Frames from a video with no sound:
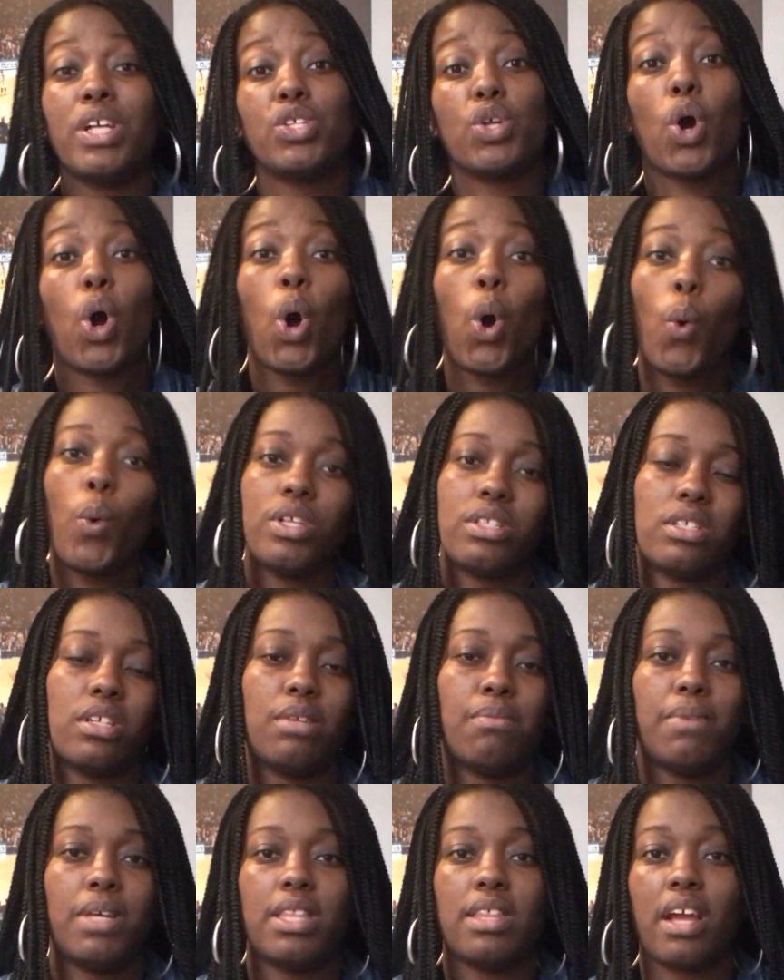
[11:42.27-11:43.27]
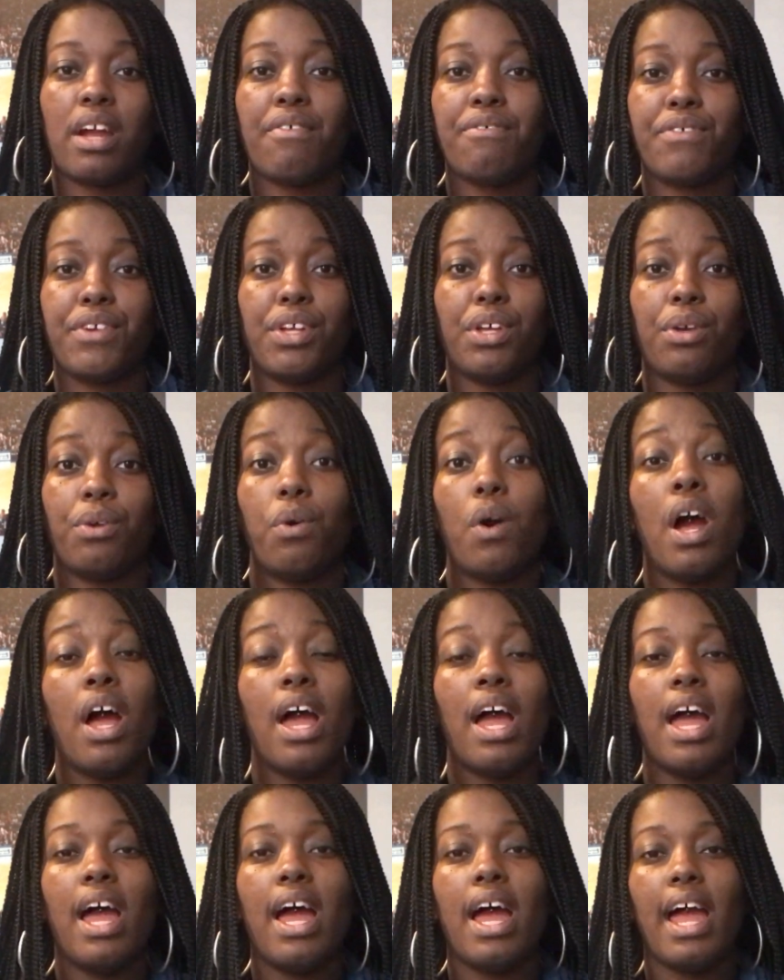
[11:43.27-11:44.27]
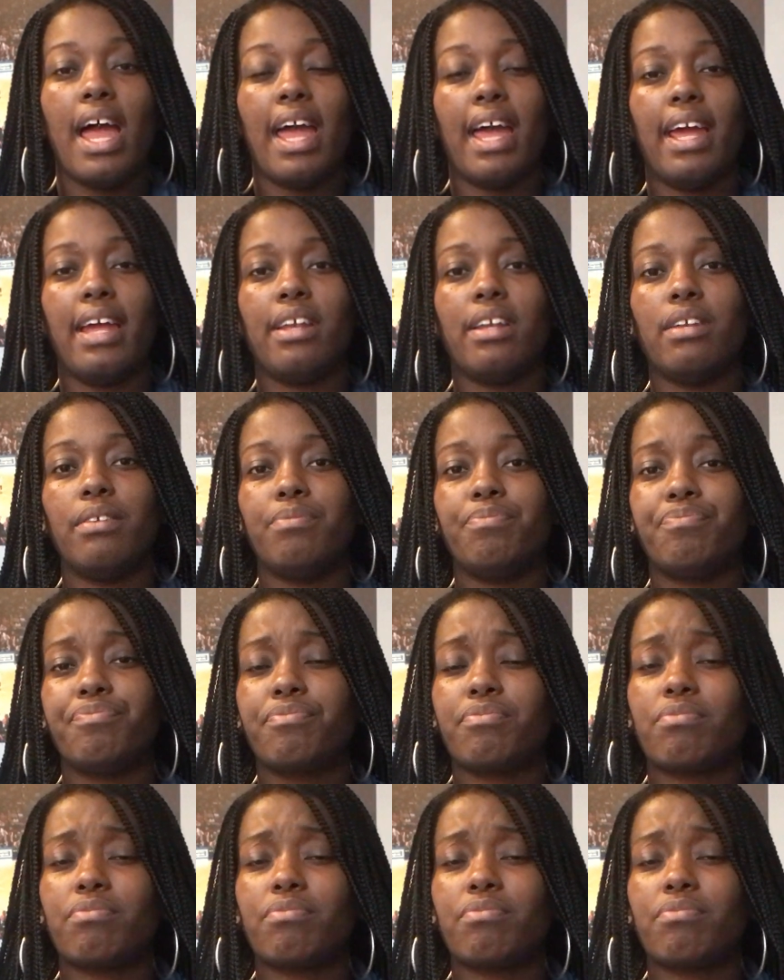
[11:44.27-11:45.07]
He's always going to be there for you. And